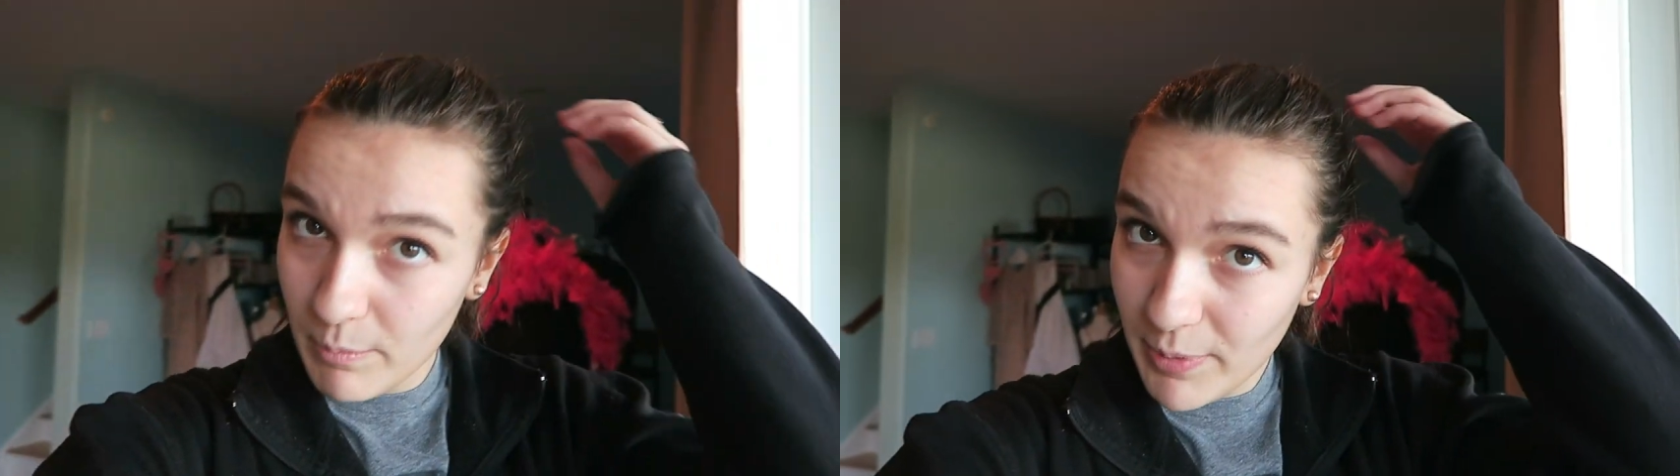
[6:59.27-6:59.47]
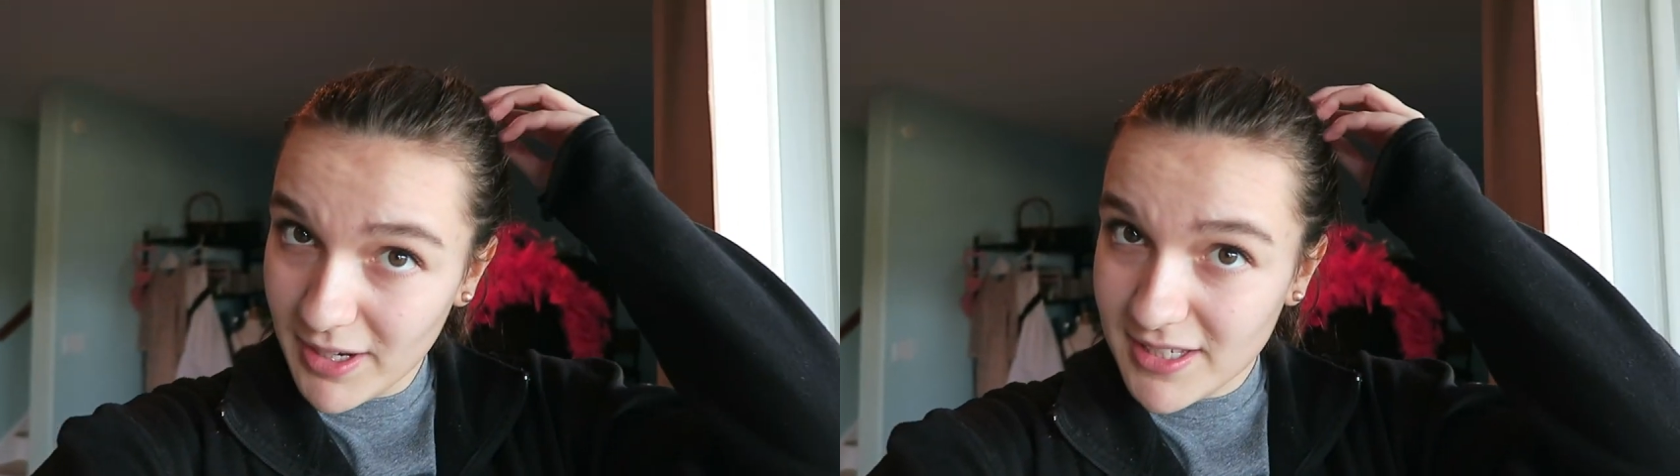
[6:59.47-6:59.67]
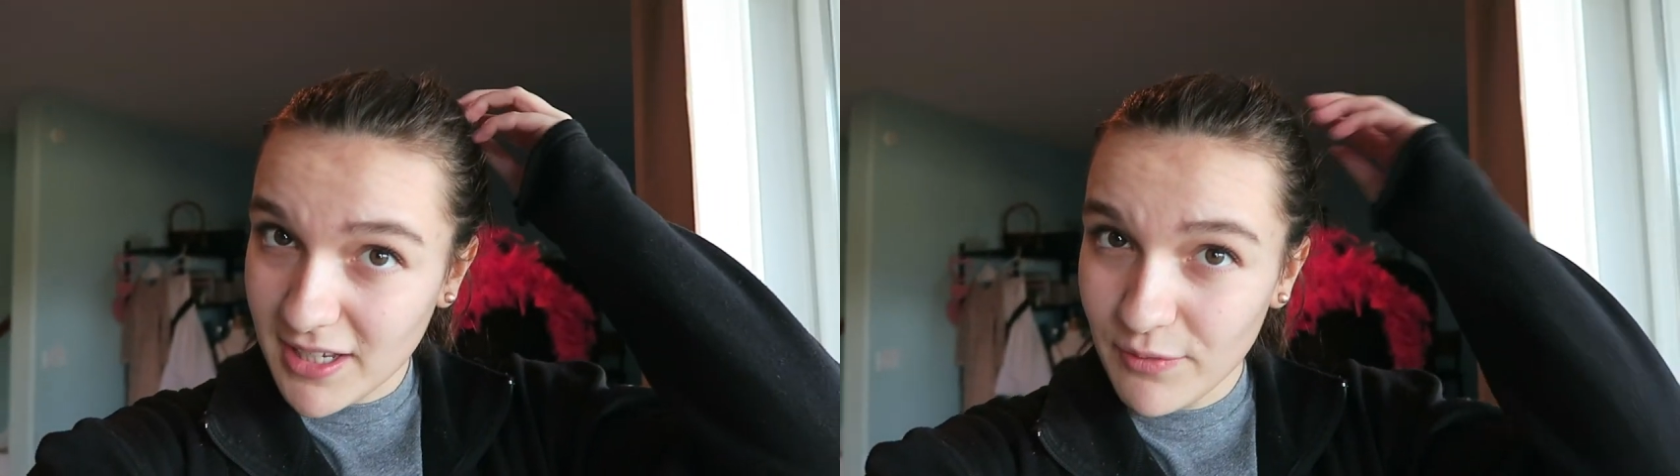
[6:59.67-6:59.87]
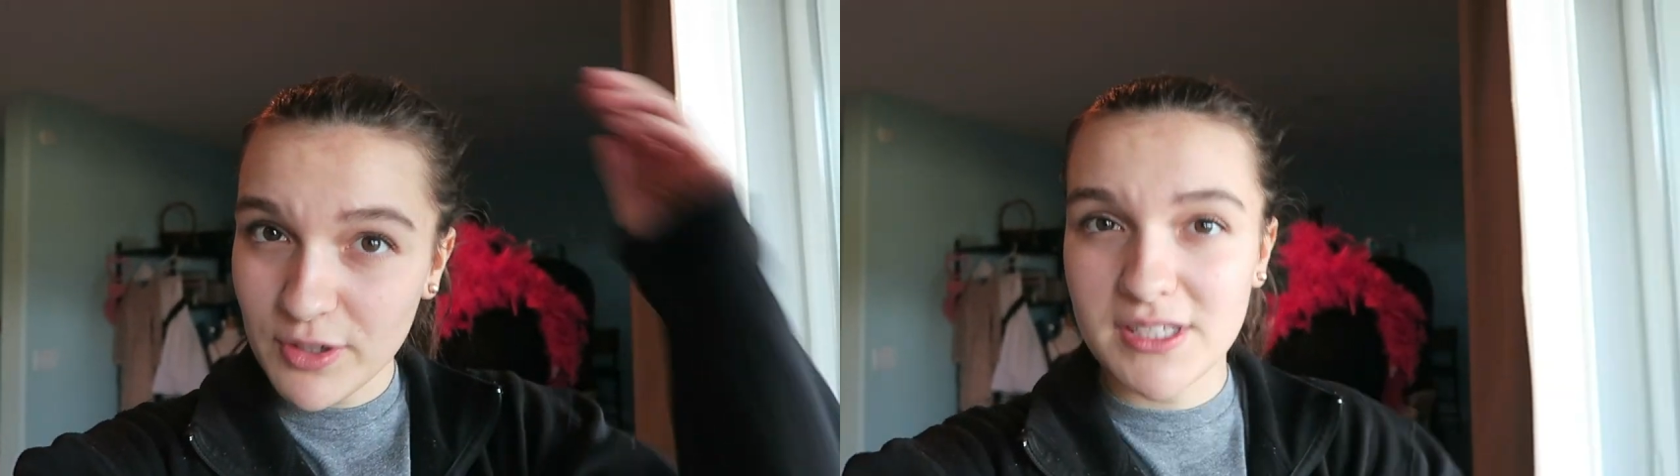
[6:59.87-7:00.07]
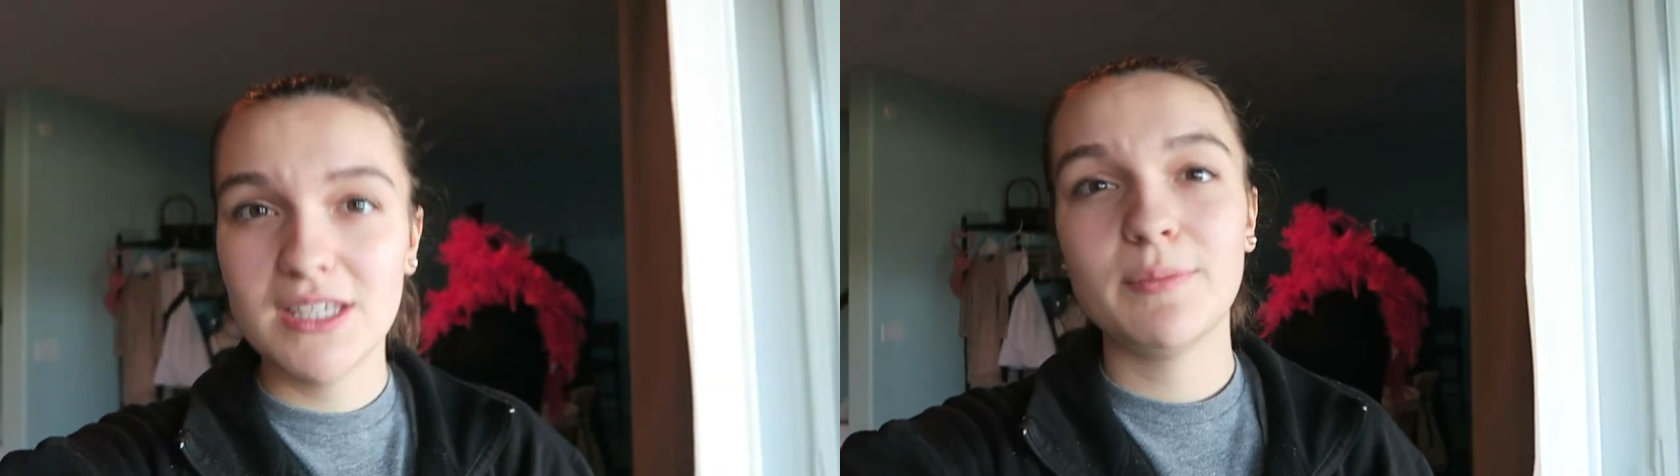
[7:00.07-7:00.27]
but it's kind of
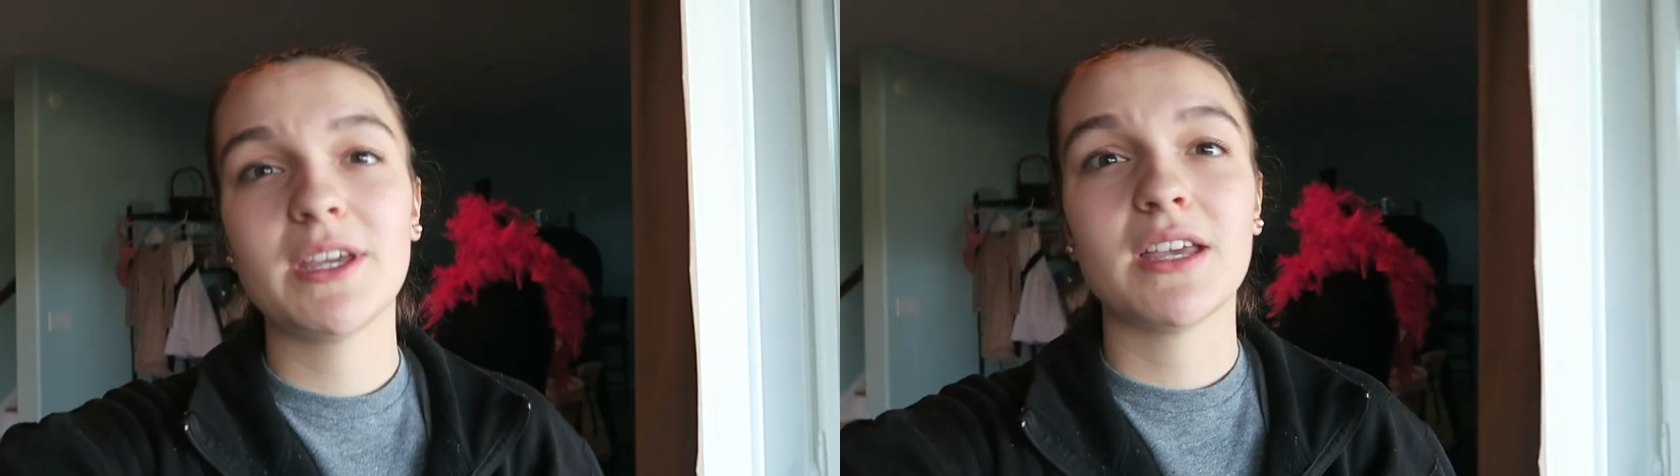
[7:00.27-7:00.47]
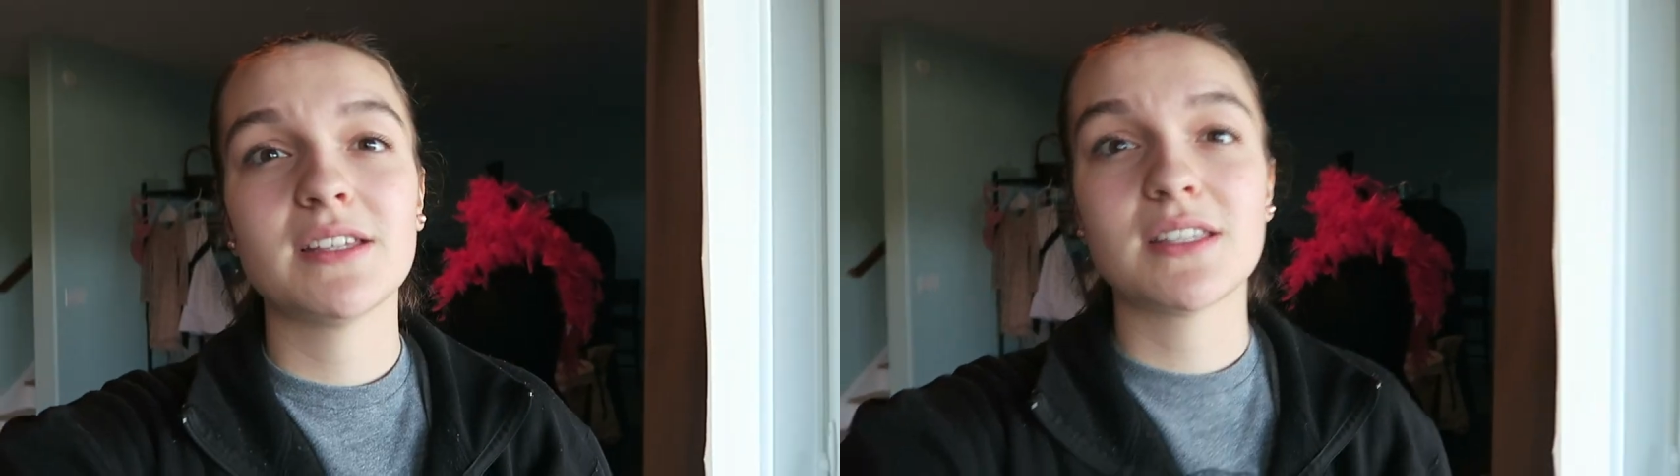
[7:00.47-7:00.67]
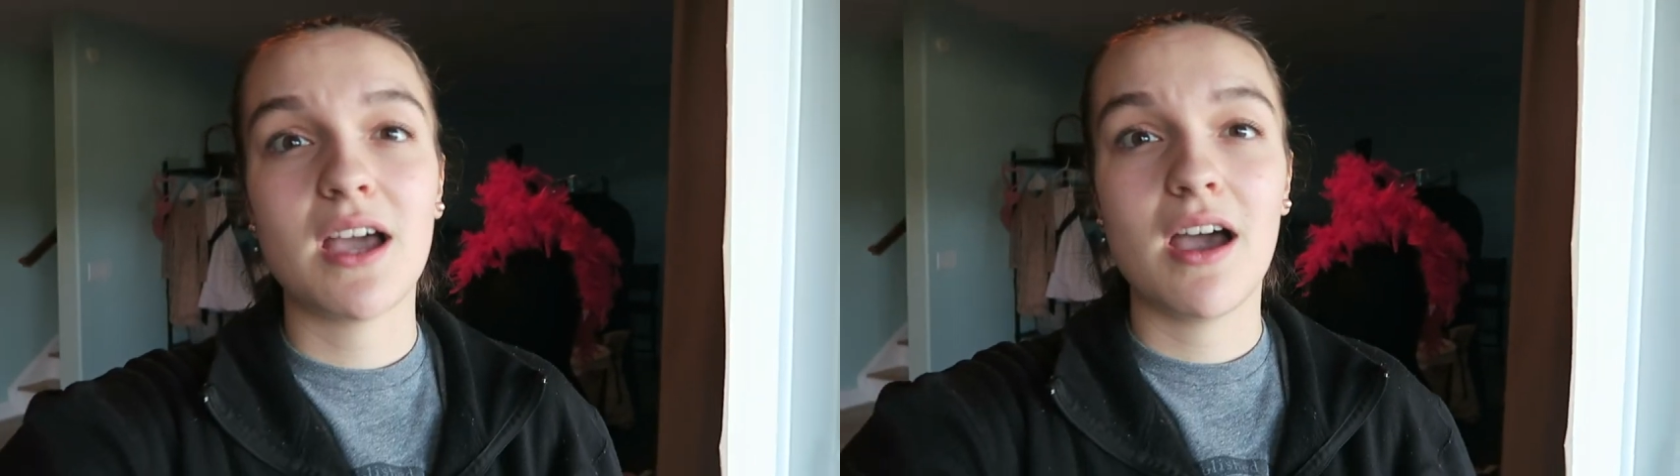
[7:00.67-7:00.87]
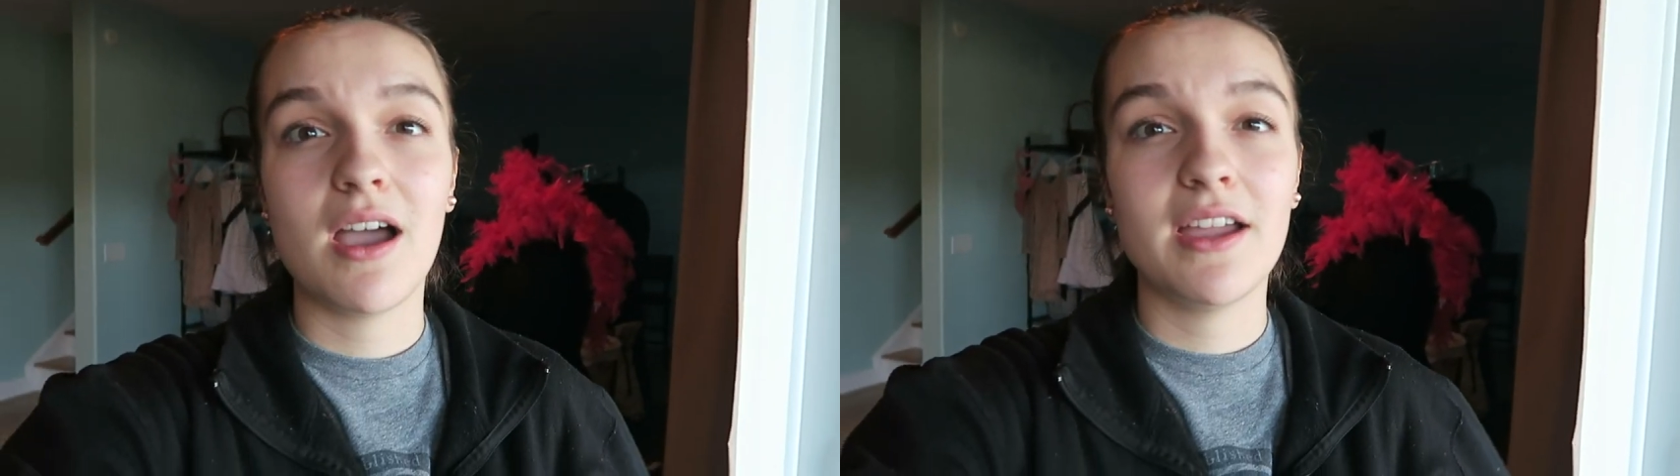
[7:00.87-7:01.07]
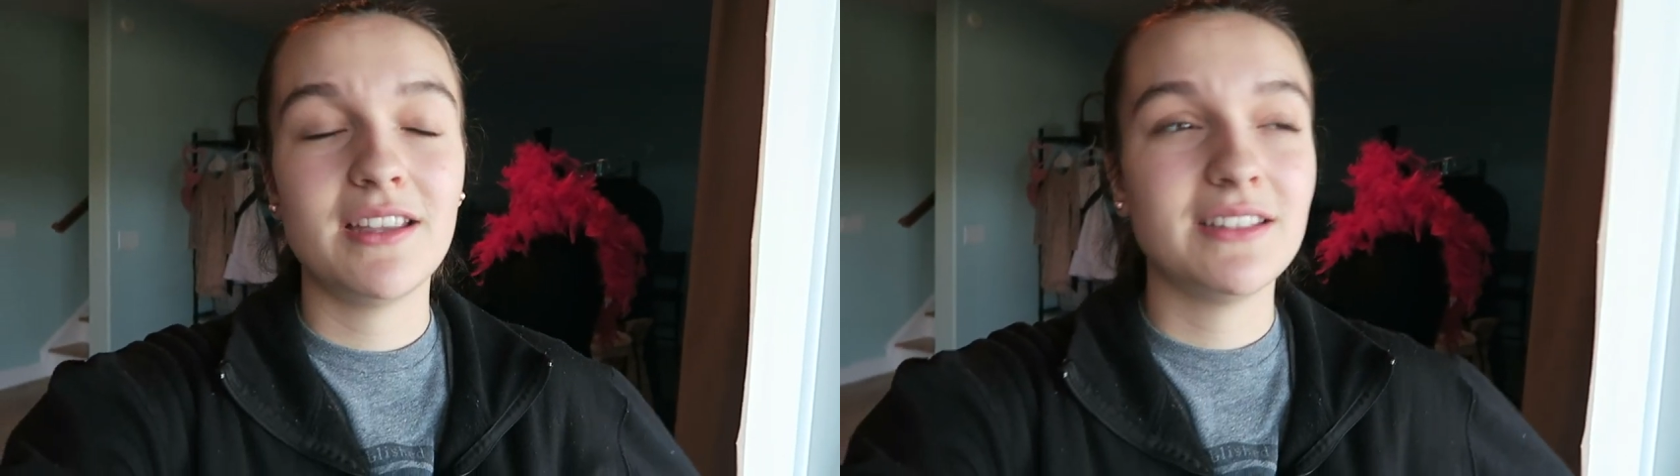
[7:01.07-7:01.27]
greasy because
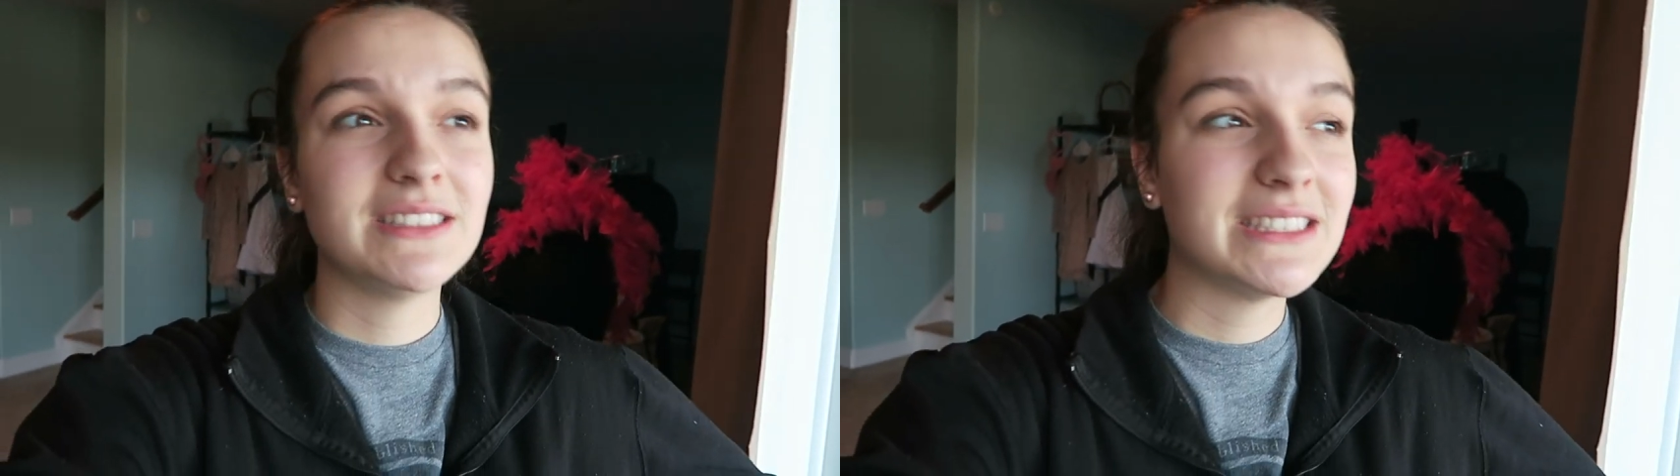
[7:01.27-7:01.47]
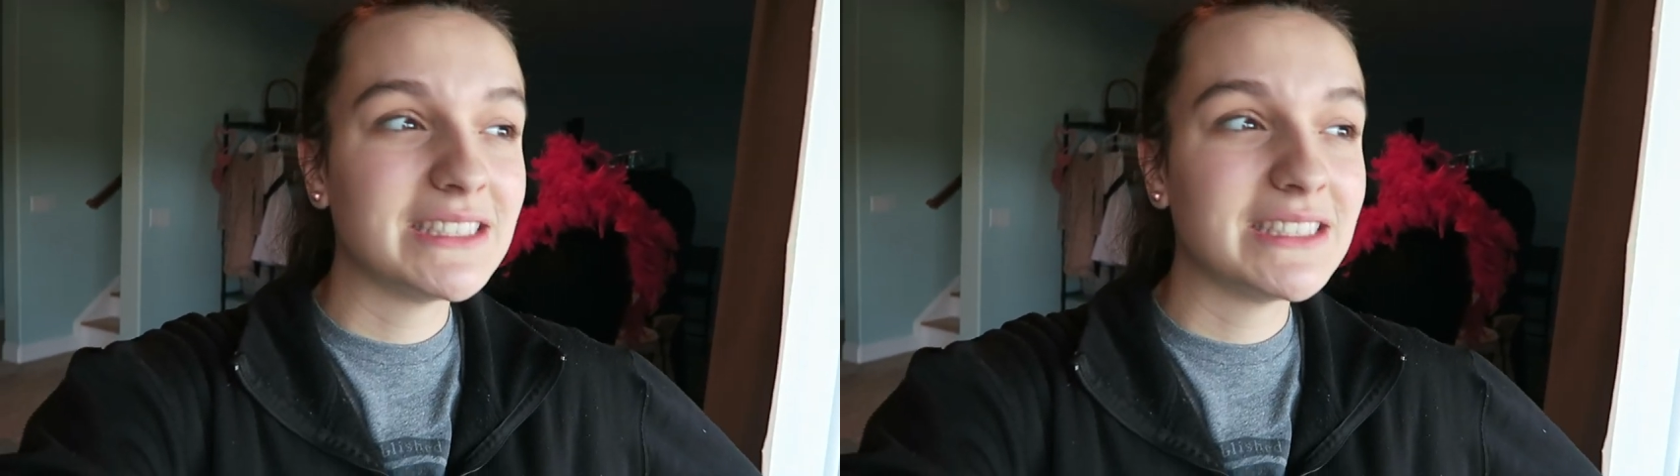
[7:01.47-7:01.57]
I